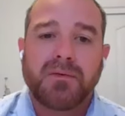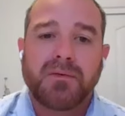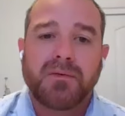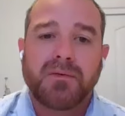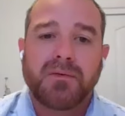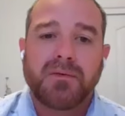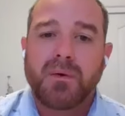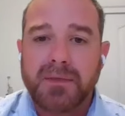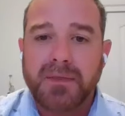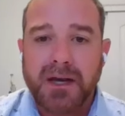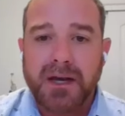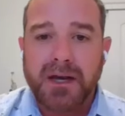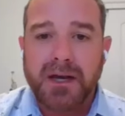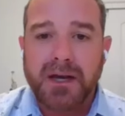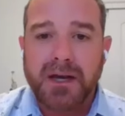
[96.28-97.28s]
Before we jump
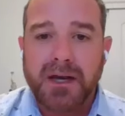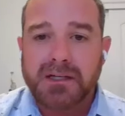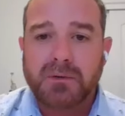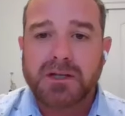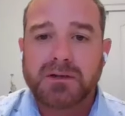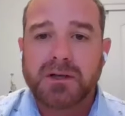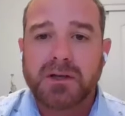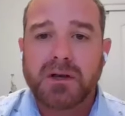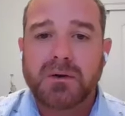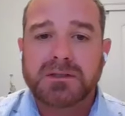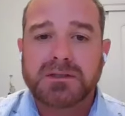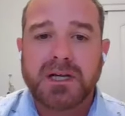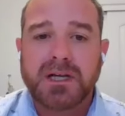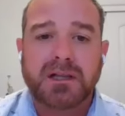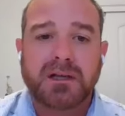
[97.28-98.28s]
on that, I just want to make sure
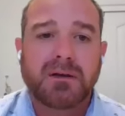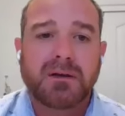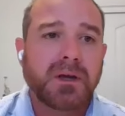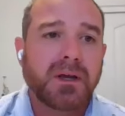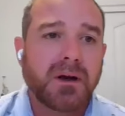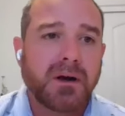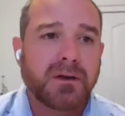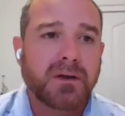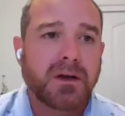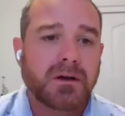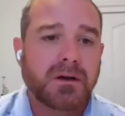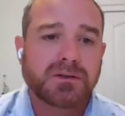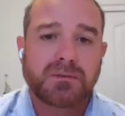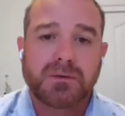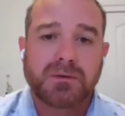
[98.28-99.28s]
you know exactly who we
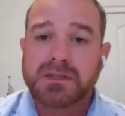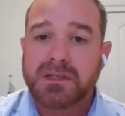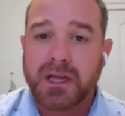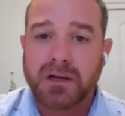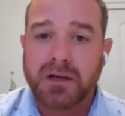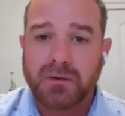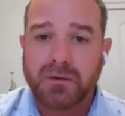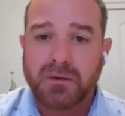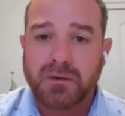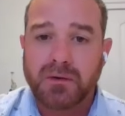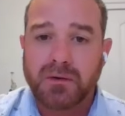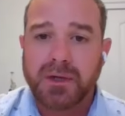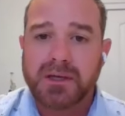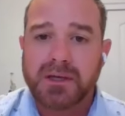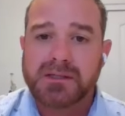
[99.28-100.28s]
are. The Cardoza Real Estate
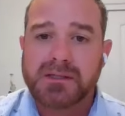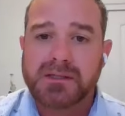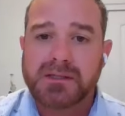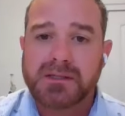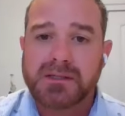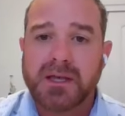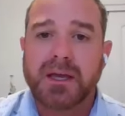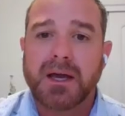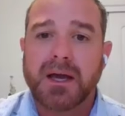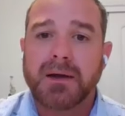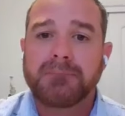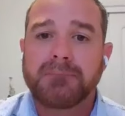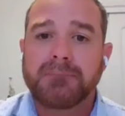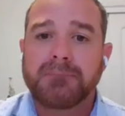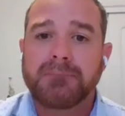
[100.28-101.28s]
Group is
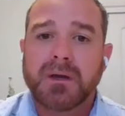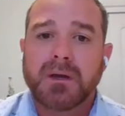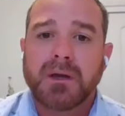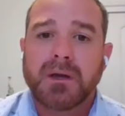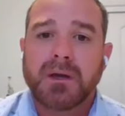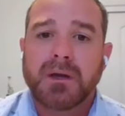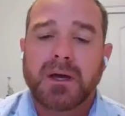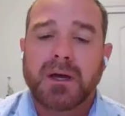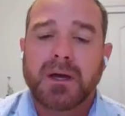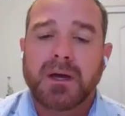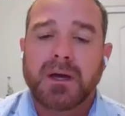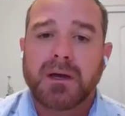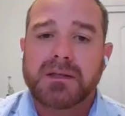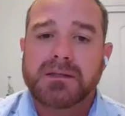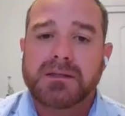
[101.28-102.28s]

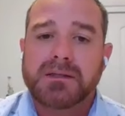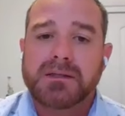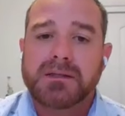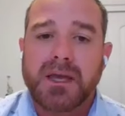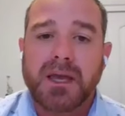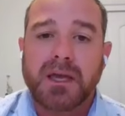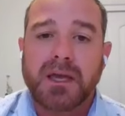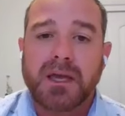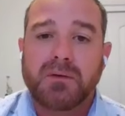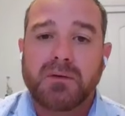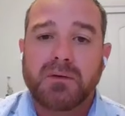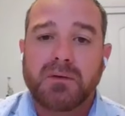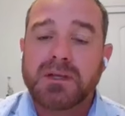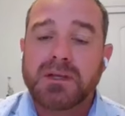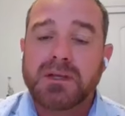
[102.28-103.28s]
it's
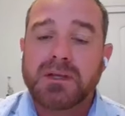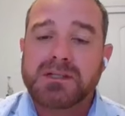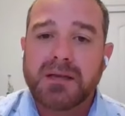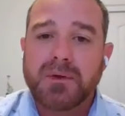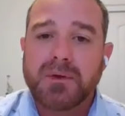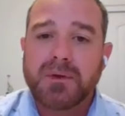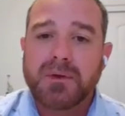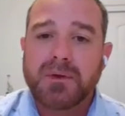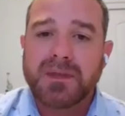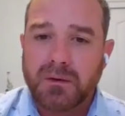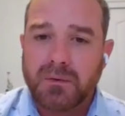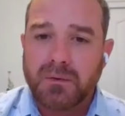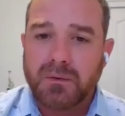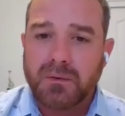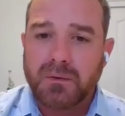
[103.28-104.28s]
a real estate team within
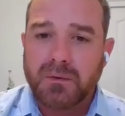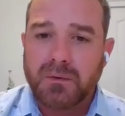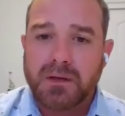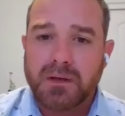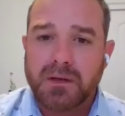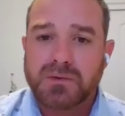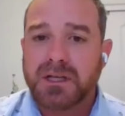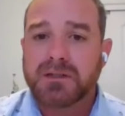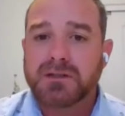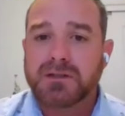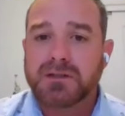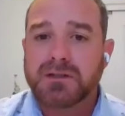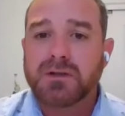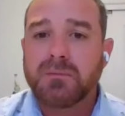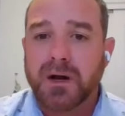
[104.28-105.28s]
Keller Williams Realty
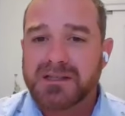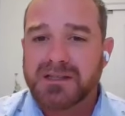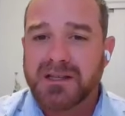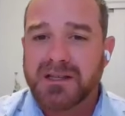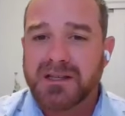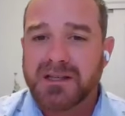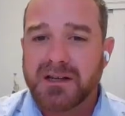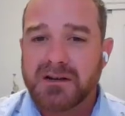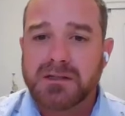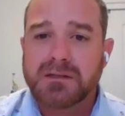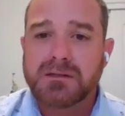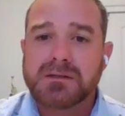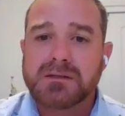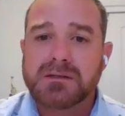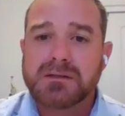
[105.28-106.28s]
in 2 market centers
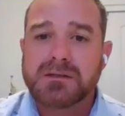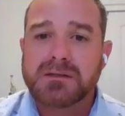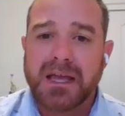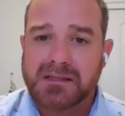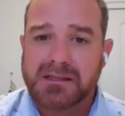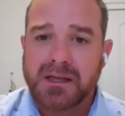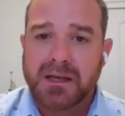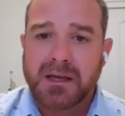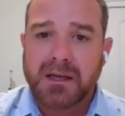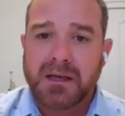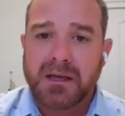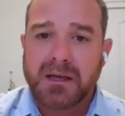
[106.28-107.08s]
in 2 states.